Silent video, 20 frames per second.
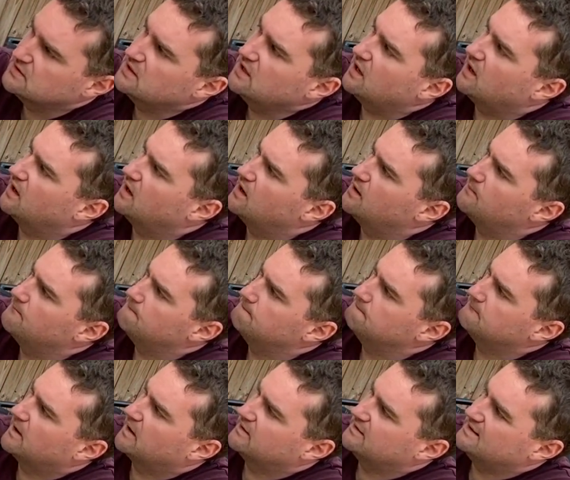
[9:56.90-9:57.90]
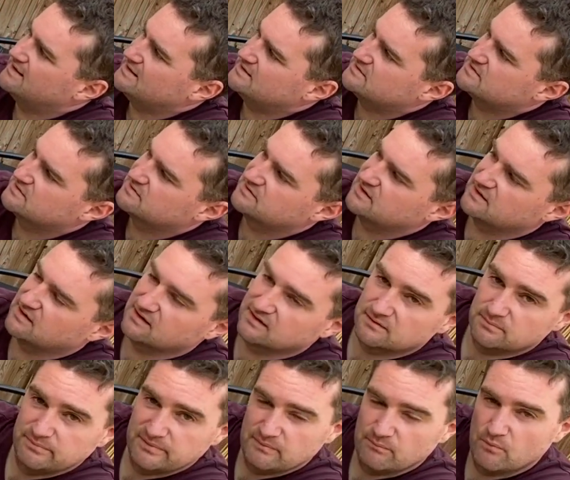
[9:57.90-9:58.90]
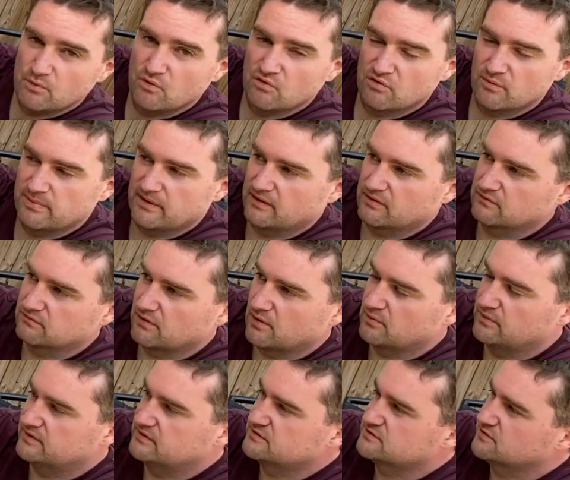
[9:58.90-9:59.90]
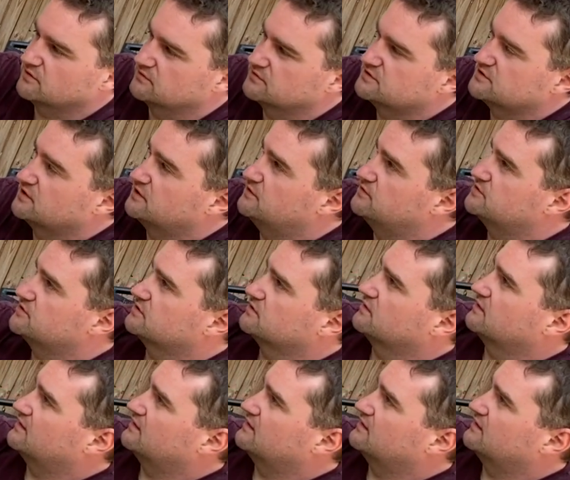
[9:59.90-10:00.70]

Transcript: I need to think a little bit more about the rolling stock solution.